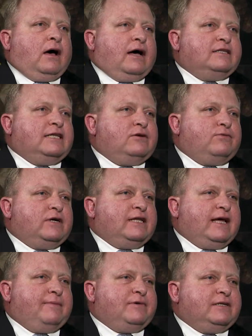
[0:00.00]
I think what
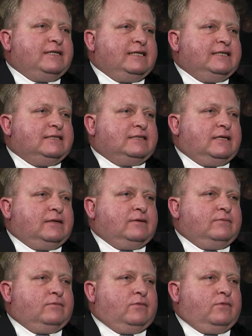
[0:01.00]
happened is
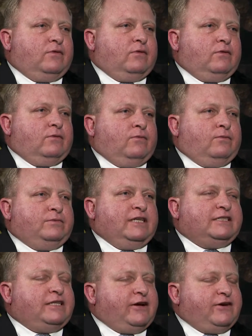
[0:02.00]

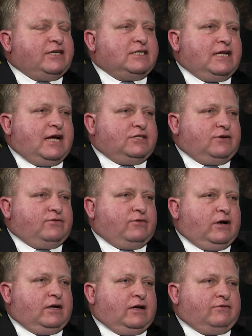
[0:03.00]
the serious nature of
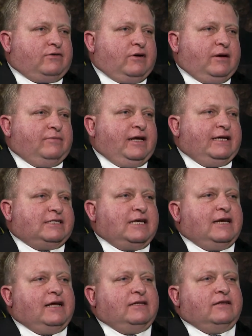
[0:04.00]
wildlife crime
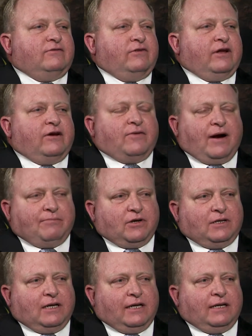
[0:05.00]
escalated very
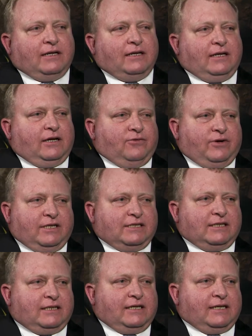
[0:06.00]
rapidly in
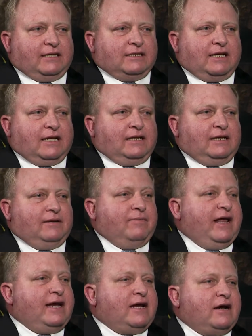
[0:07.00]
recent years. And in
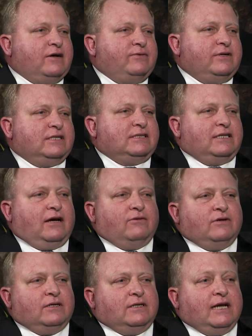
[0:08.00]
many countries,
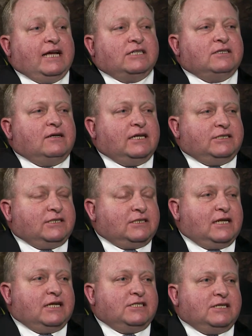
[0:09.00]
our national
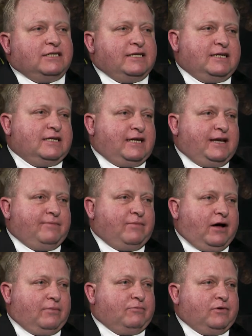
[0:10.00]
legislation didn't keep
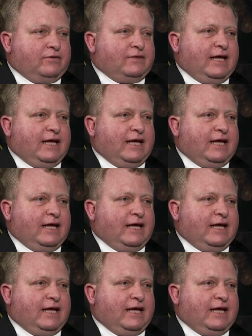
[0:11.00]
up with